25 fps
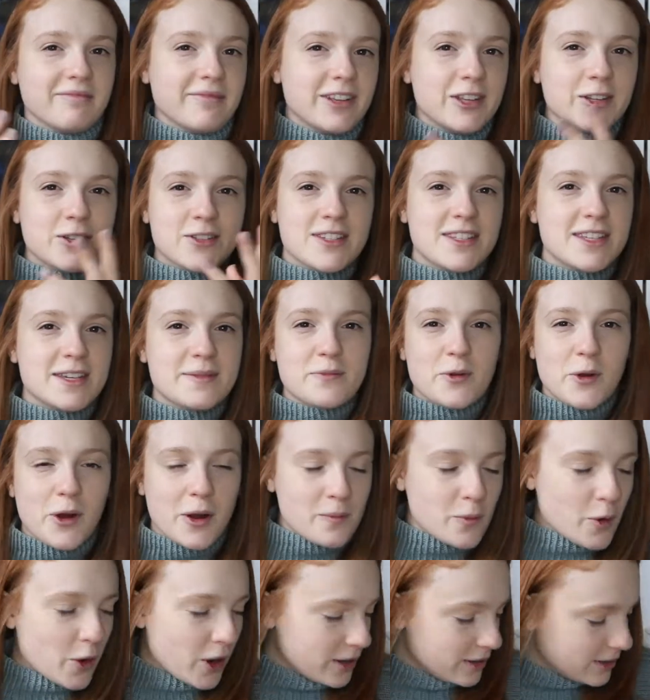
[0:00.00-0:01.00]
you'll see more
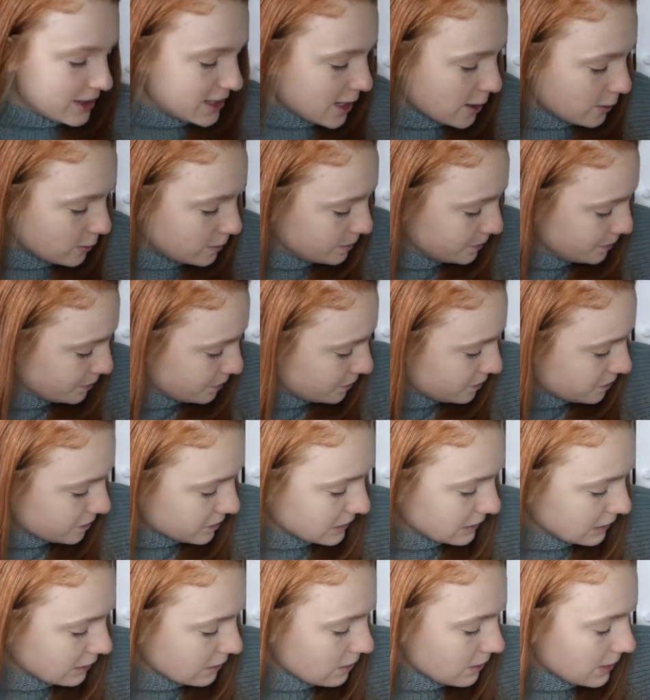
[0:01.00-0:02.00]
and more. So
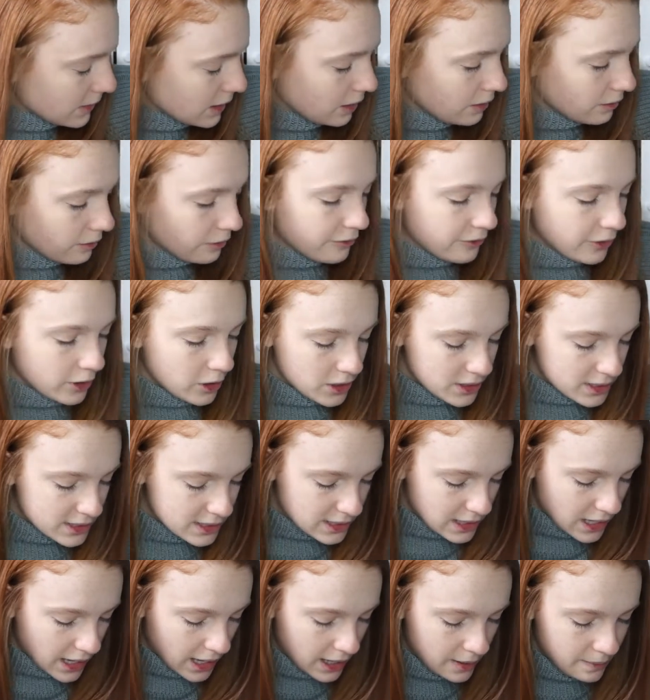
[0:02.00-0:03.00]

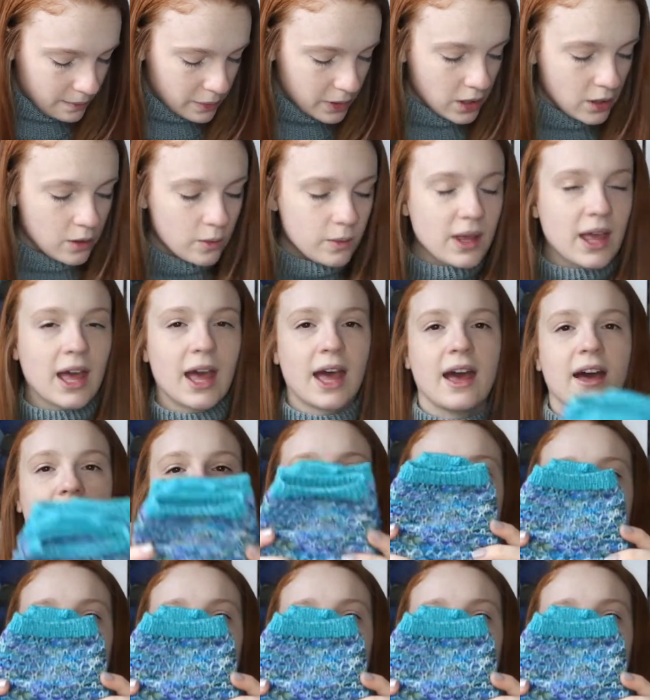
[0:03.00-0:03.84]
first up, we have